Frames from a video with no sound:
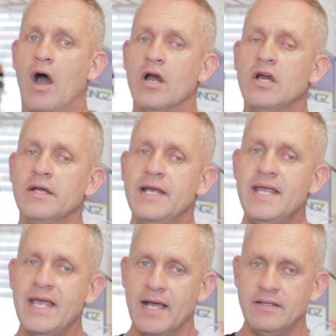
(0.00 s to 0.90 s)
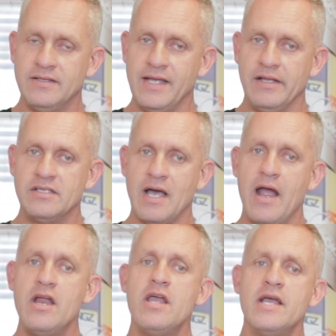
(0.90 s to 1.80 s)
are going to get the
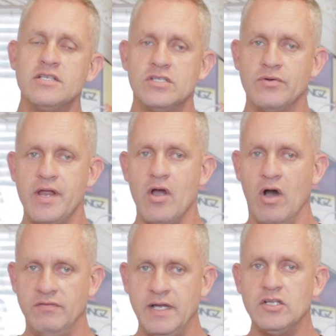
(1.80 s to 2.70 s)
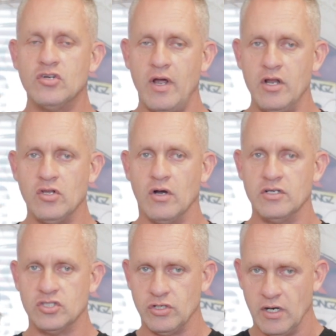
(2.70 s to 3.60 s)
entire history of that credit
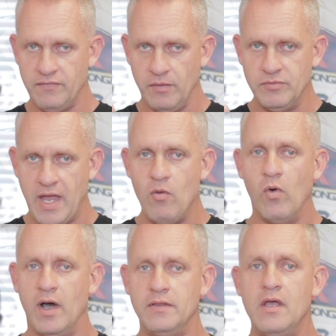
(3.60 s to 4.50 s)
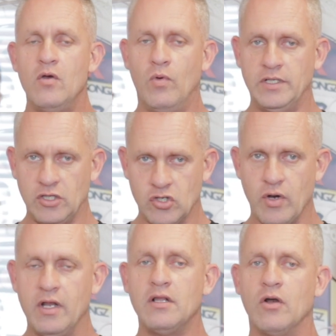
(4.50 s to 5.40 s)
card starting from day one when that
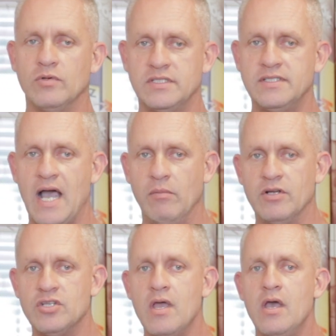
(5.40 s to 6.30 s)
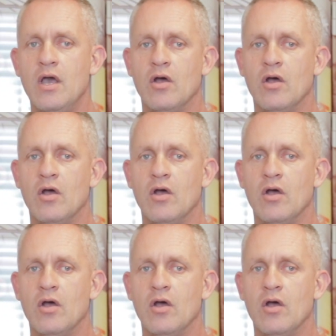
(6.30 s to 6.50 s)
credit card was established,